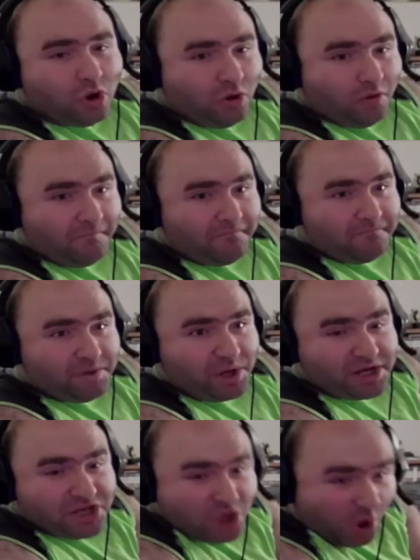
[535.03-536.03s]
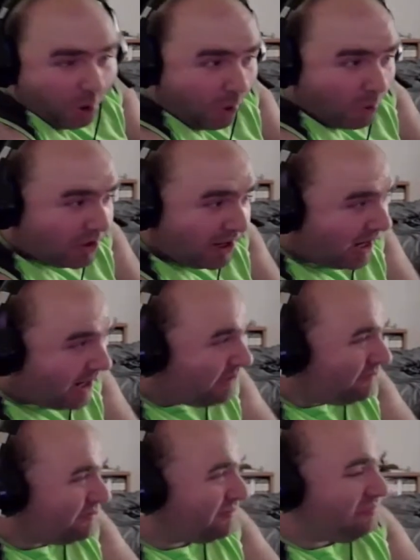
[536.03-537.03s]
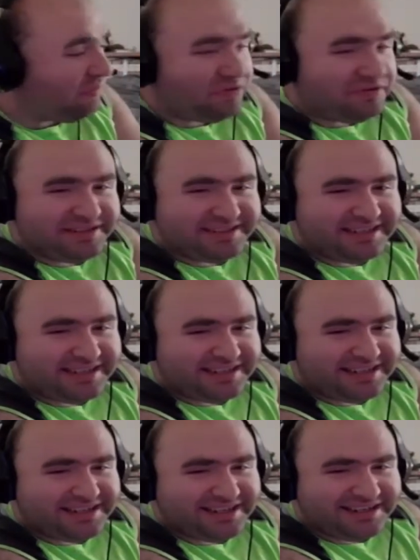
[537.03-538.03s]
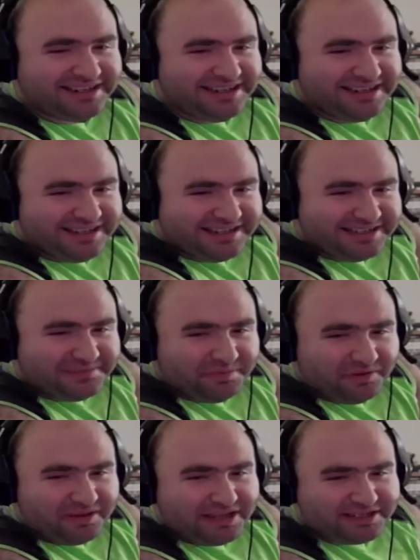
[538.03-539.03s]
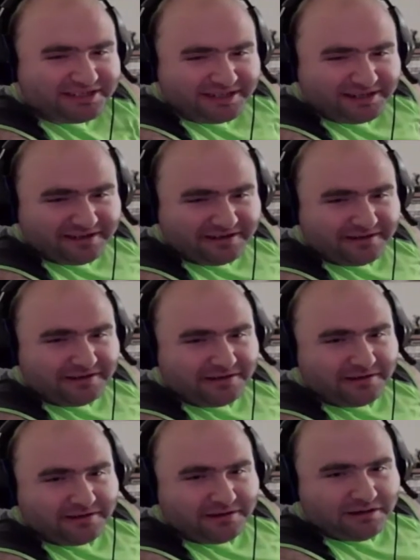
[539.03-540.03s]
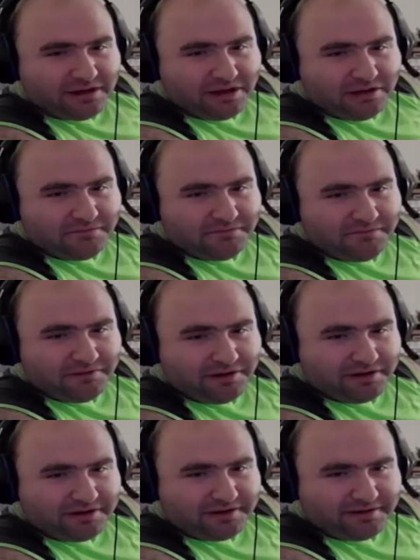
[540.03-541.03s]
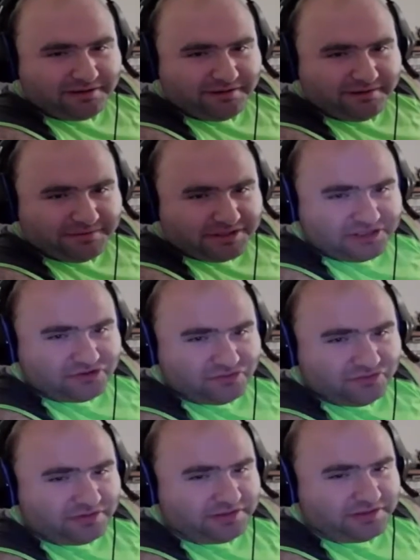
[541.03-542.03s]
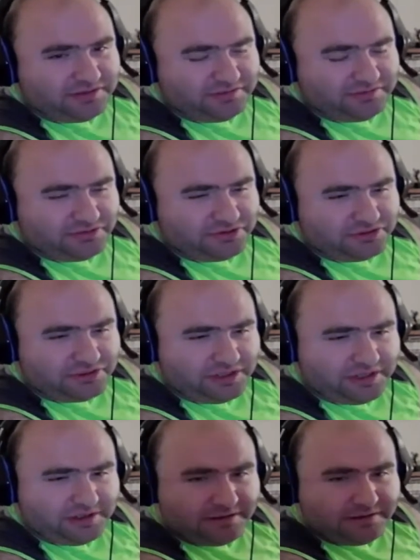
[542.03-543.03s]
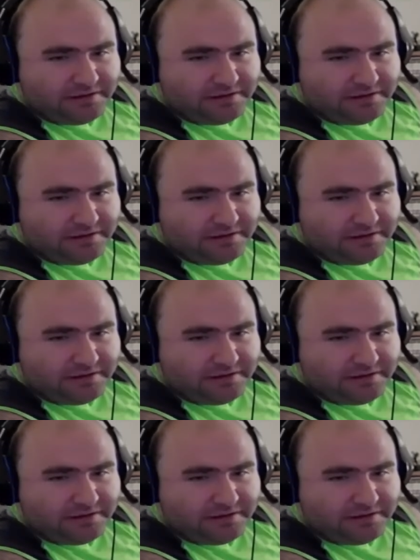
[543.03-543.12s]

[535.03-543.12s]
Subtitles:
Oh, fuck. Yo, Kaido just poured his sake. He just spilled that shit. Oh, fuck. And he's drooling, too. Shit.